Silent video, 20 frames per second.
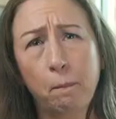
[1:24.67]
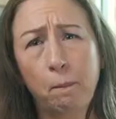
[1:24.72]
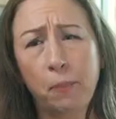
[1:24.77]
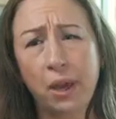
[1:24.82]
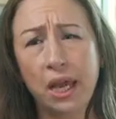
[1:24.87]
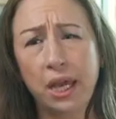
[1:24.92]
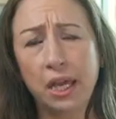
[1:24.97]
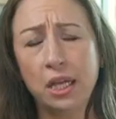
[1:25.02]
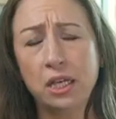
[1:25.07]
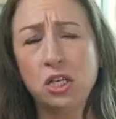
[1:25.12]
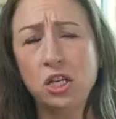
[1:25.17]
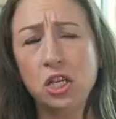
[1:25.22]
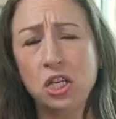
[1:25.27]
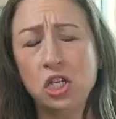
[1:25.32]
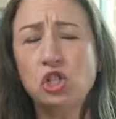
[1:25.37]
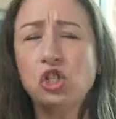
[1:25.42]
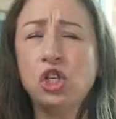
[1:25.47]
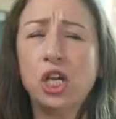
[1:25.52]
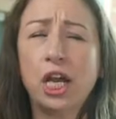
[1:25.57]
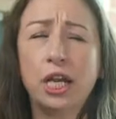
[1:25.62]
By
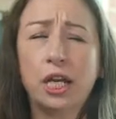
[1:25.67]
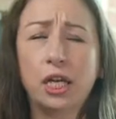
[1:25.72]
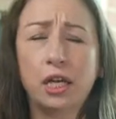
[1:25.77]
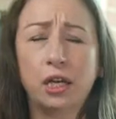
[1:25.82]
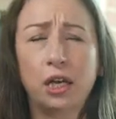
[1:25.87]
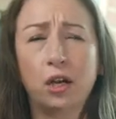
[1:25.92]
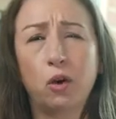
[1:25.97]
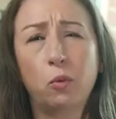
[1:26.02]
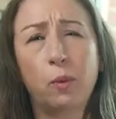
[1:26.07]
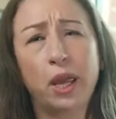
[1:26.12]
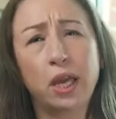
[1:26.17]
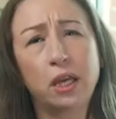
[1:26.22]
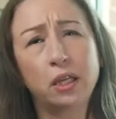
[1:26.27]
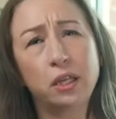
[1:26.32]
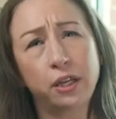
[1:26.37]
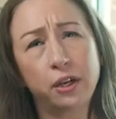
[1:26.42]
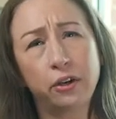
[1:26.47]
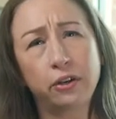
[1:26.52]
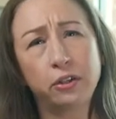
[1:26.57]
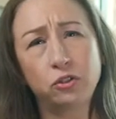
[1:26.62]
initiating an airway
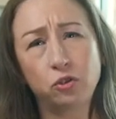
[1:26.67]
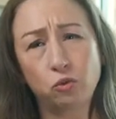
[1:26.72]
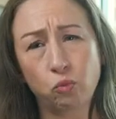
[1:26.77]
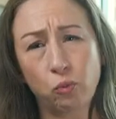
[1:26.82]
clearance